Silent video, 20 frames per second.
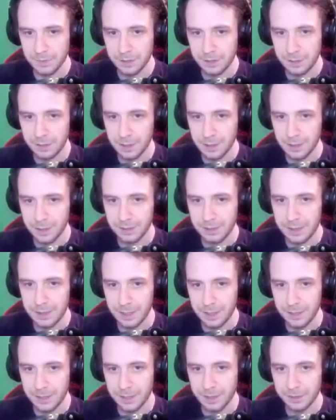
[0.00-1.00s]
and they can hit
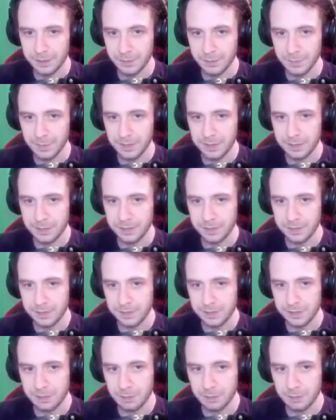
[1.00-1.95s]
us from a distance, so we want